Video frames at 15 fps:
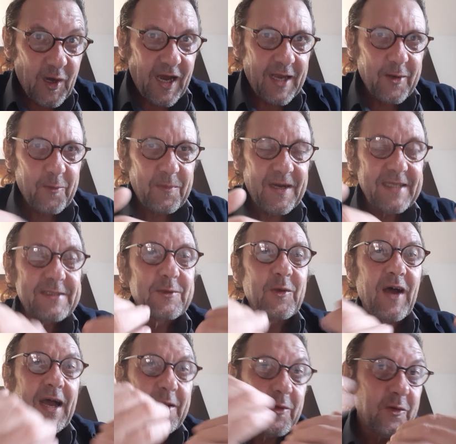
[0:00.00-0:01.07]
higher planes, the
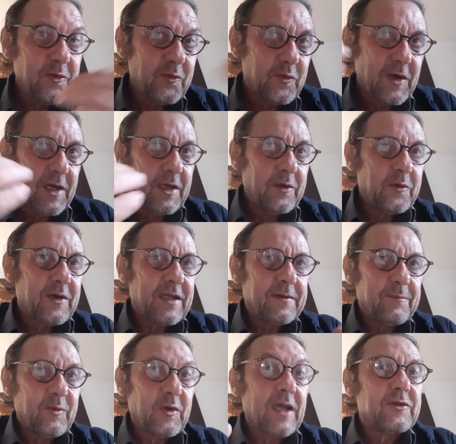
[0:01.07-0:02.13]
higher you
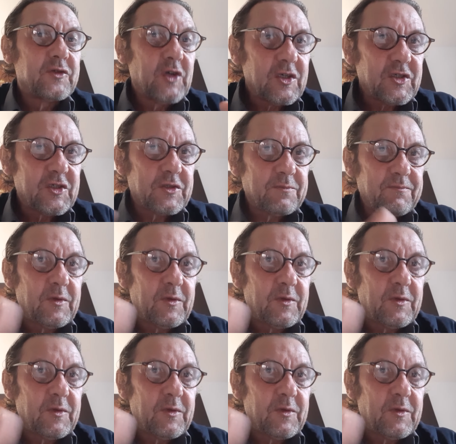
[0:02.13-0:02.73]
can judge,